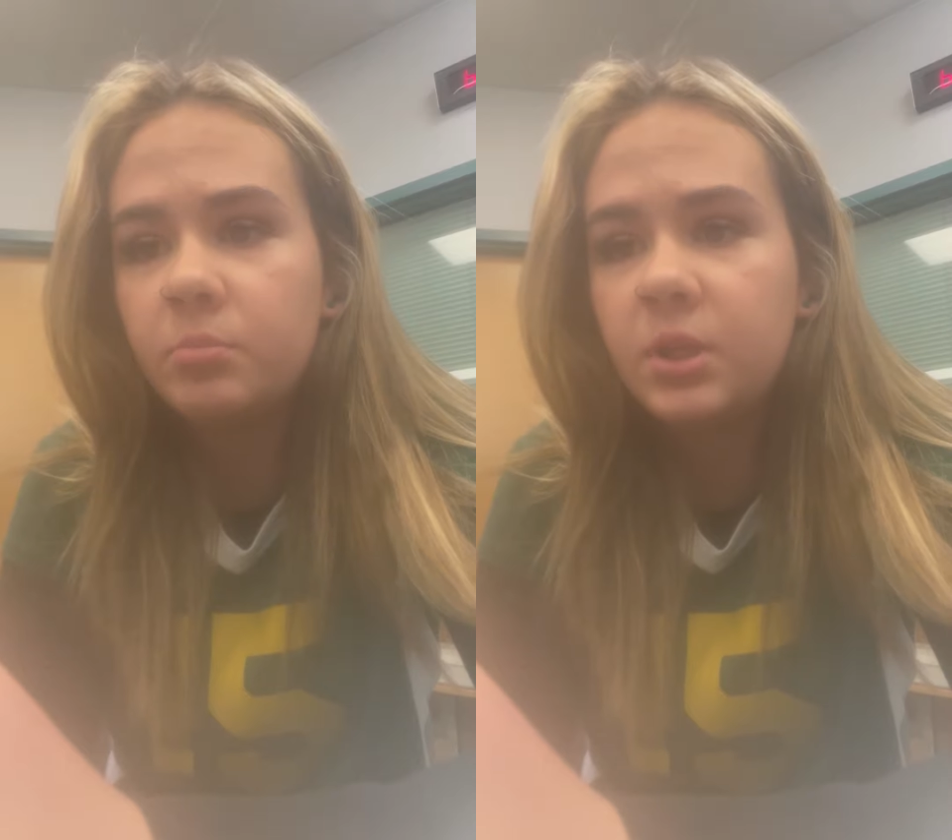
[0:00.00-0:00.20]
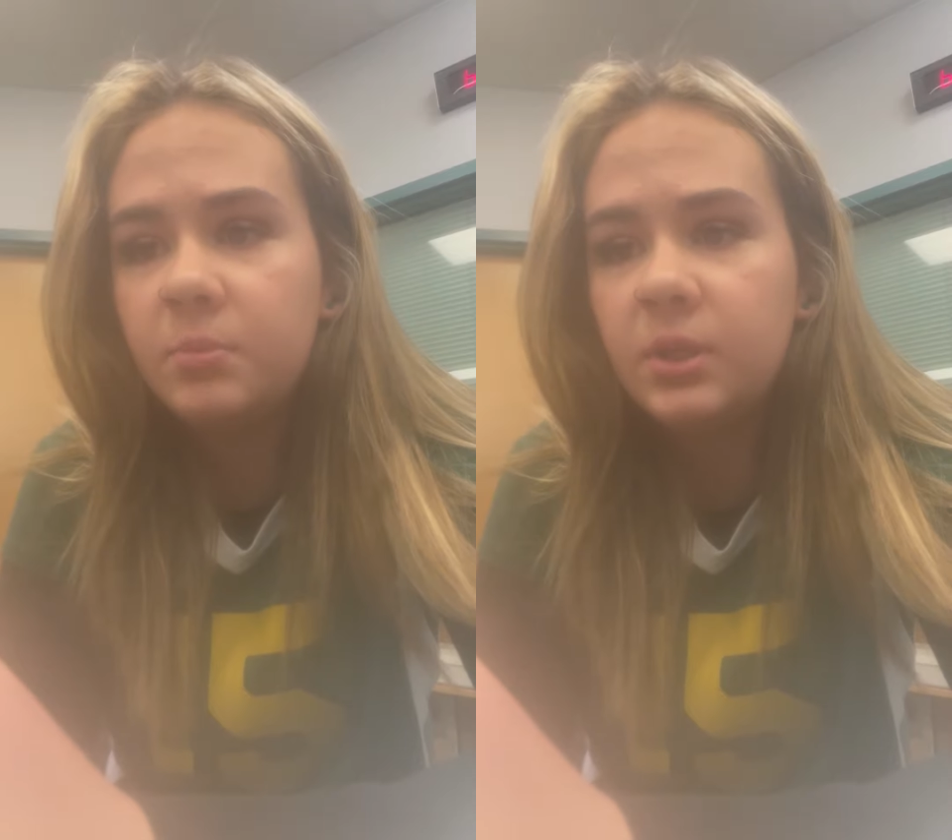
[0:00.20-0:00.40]

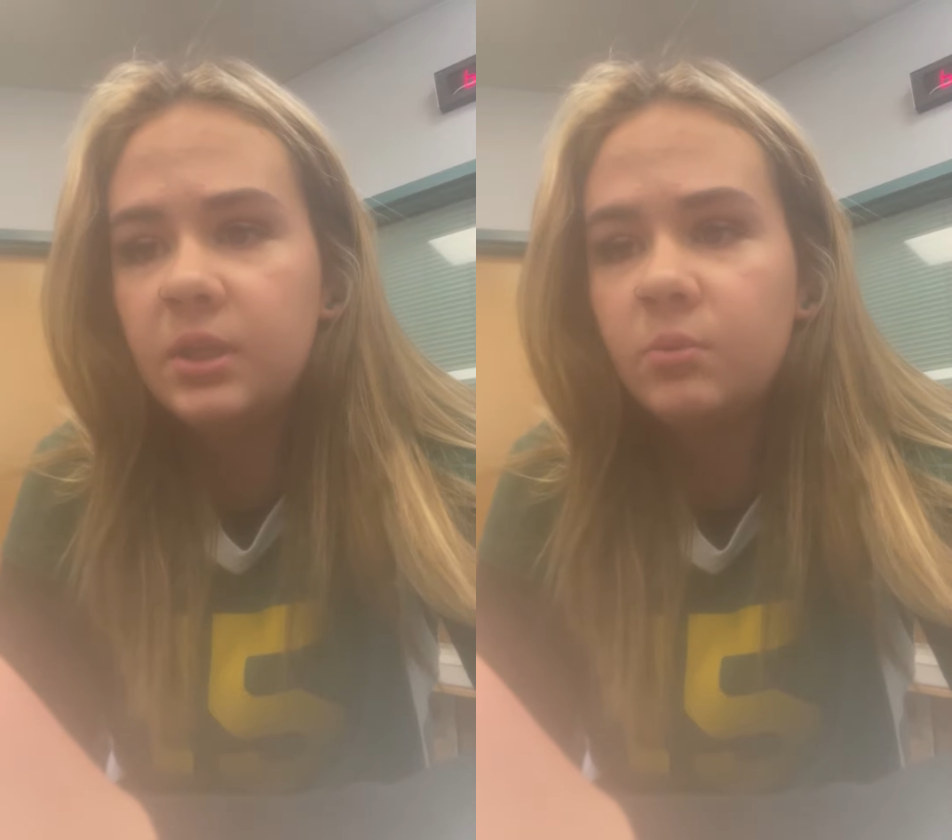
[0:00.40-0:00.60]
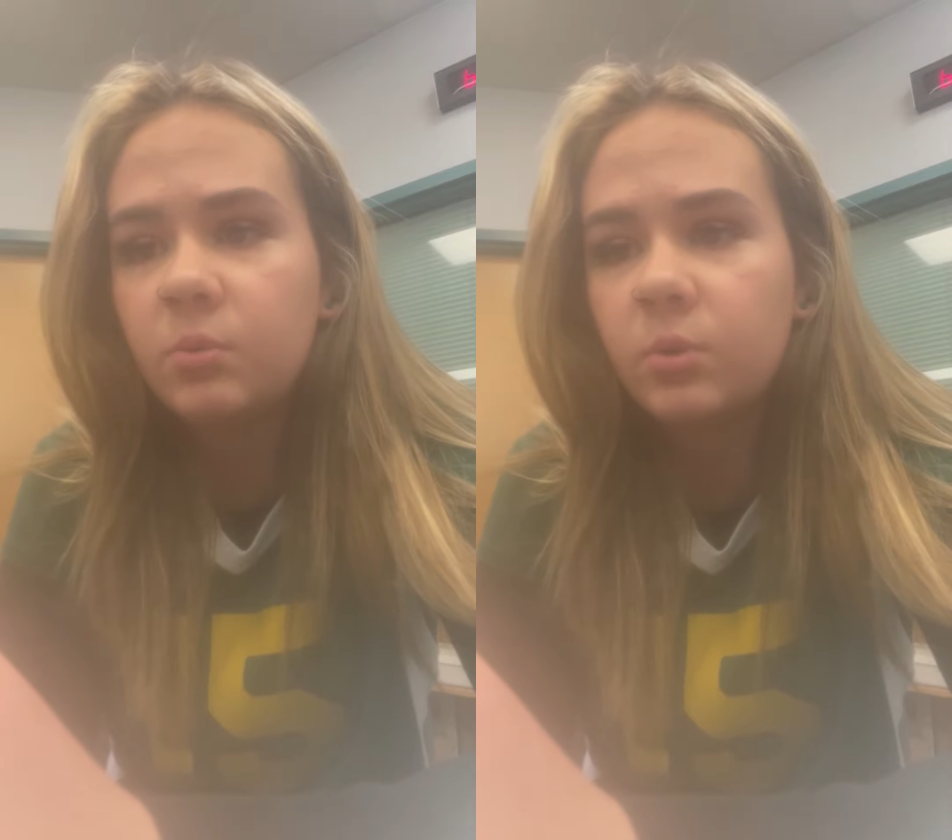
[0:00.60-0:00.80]

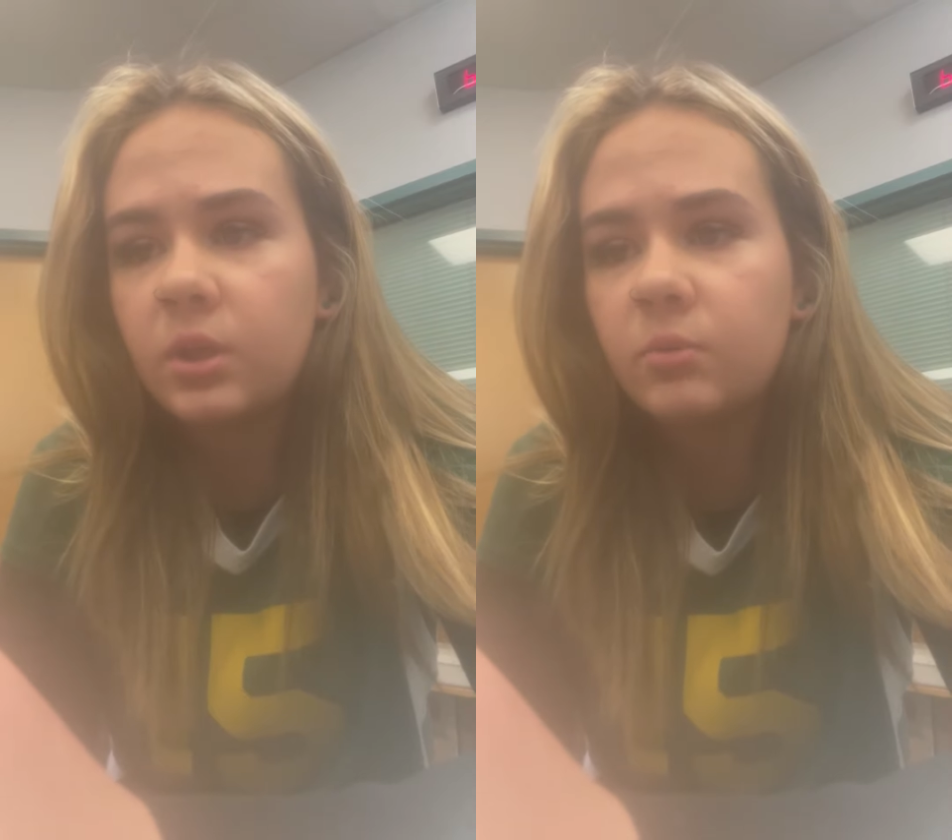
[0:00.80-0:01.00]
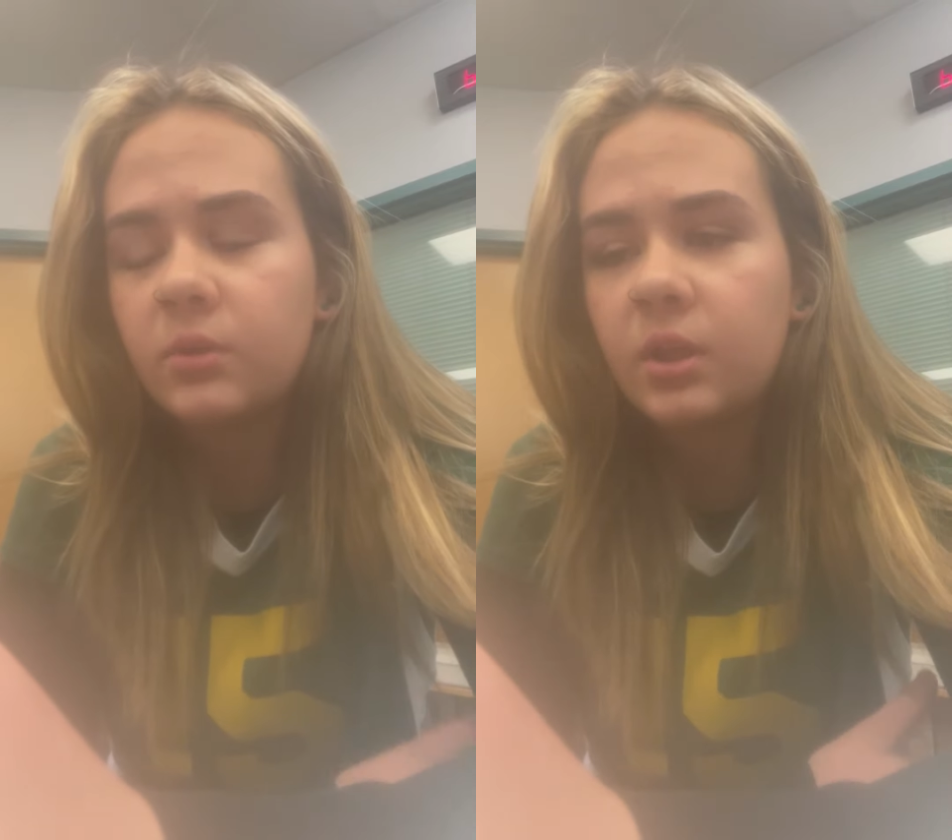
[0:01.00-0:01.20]
PPE when
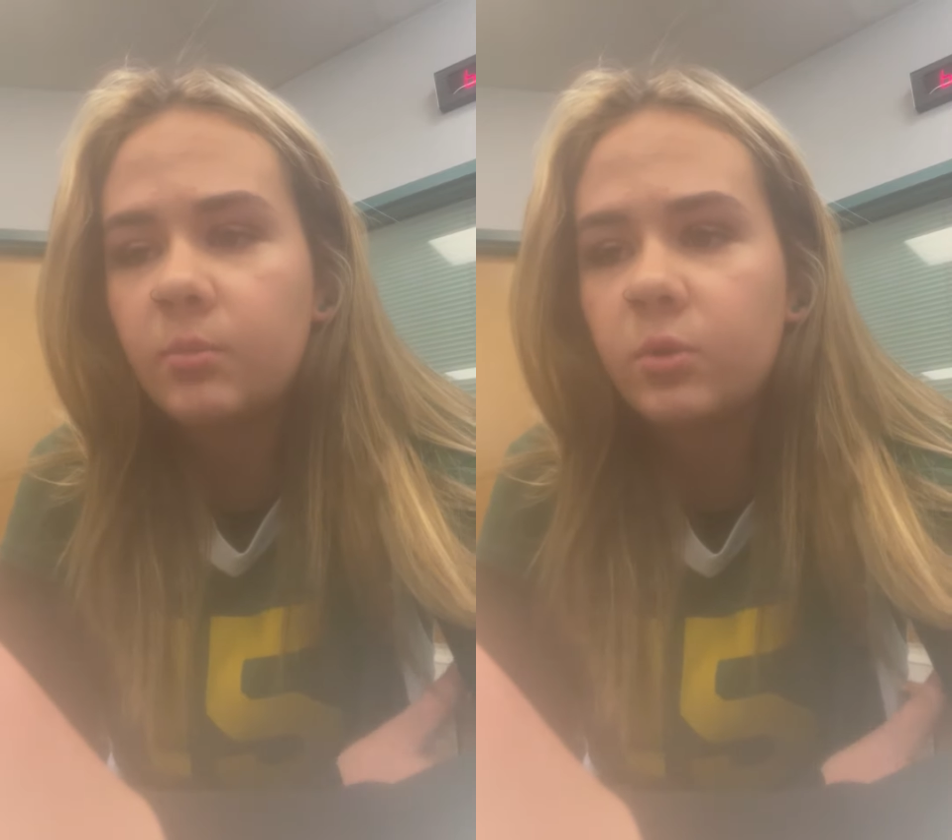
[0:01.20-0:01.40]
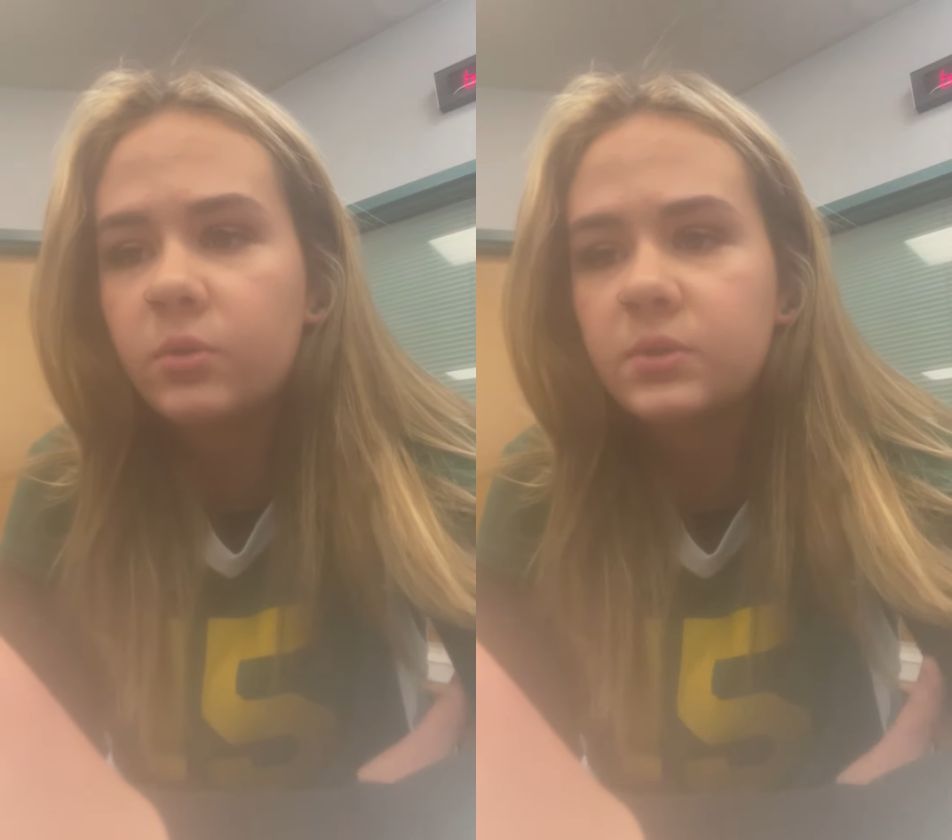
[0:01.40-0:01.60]
working with
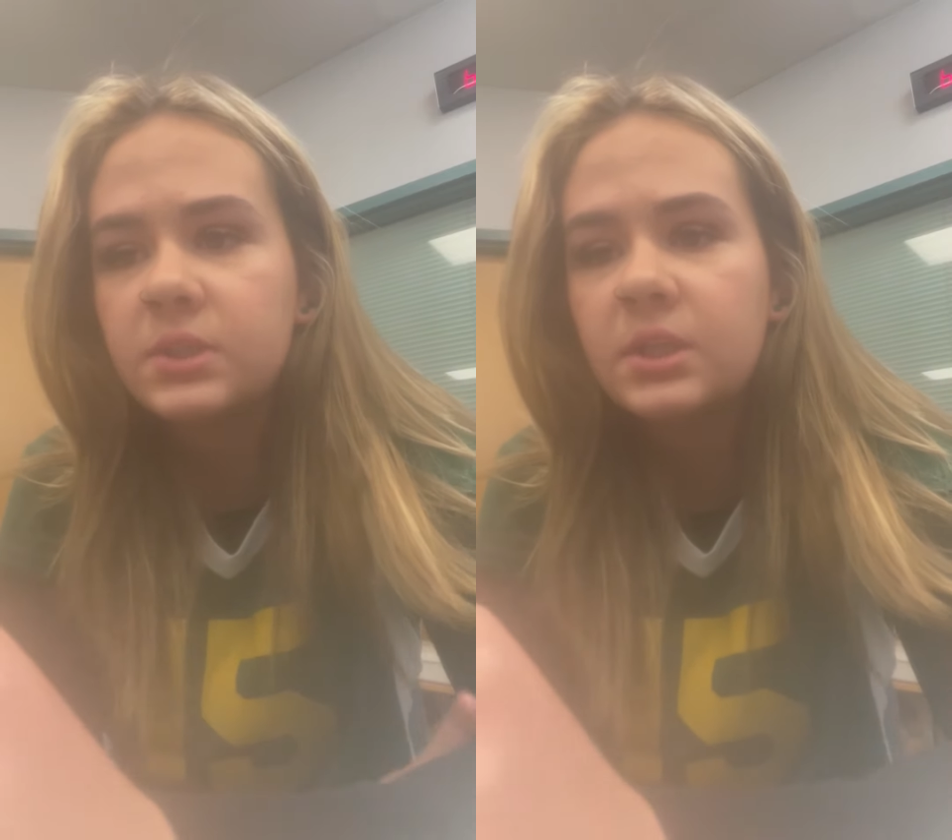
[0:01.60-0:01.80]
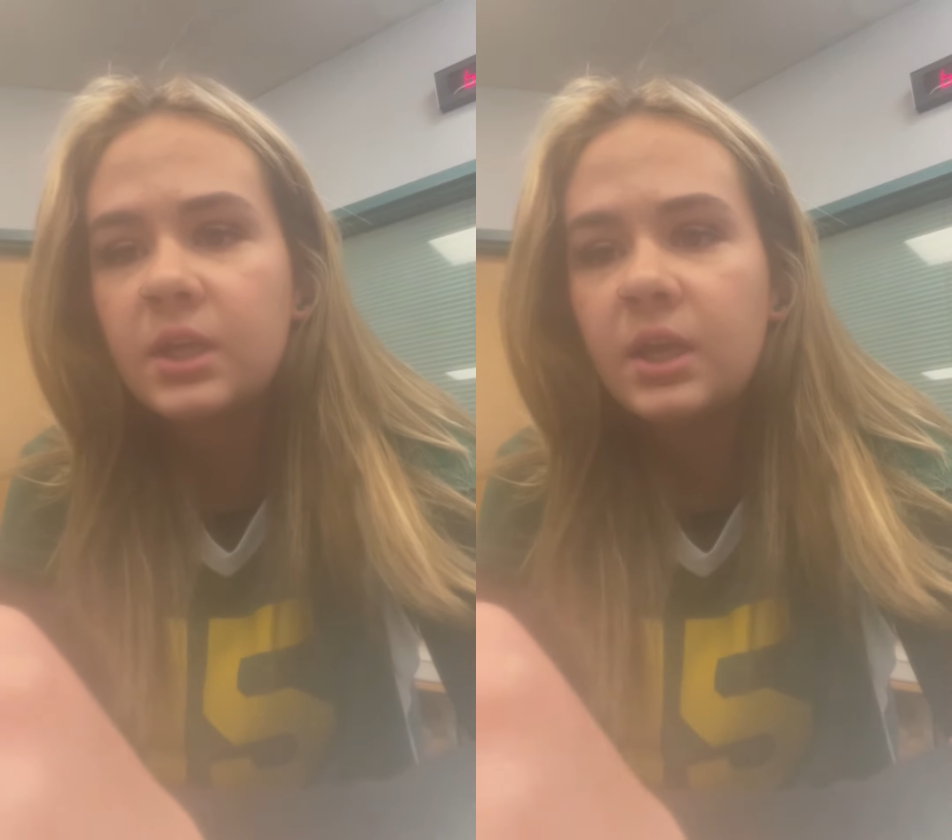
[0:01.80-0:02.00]
chemicals